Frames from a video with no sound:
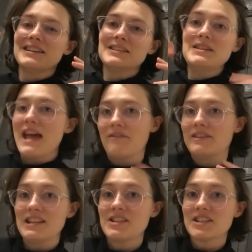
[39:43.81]
never
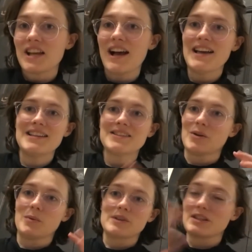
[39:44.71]
digitized
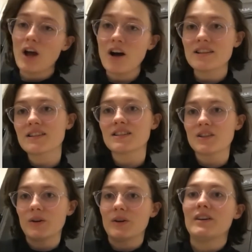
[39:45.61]
or was lost
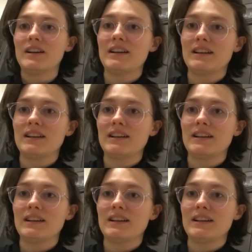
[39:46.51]
or